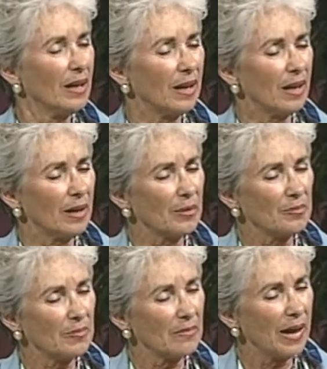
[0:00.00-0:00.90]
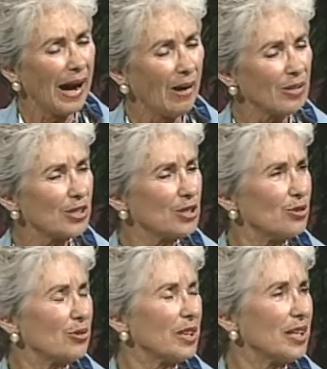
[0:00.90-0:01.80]
How did
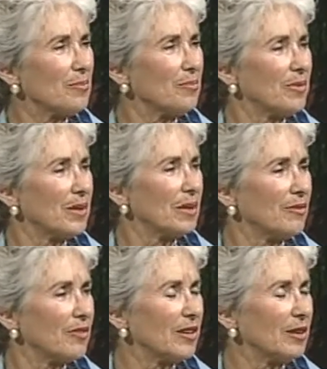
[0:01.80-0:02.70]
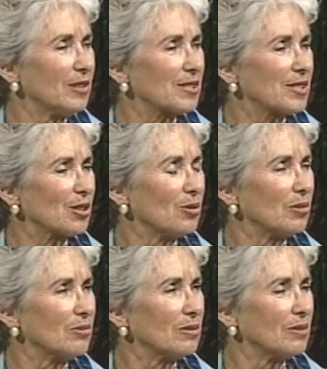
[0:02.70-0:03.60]
you keep the fields so...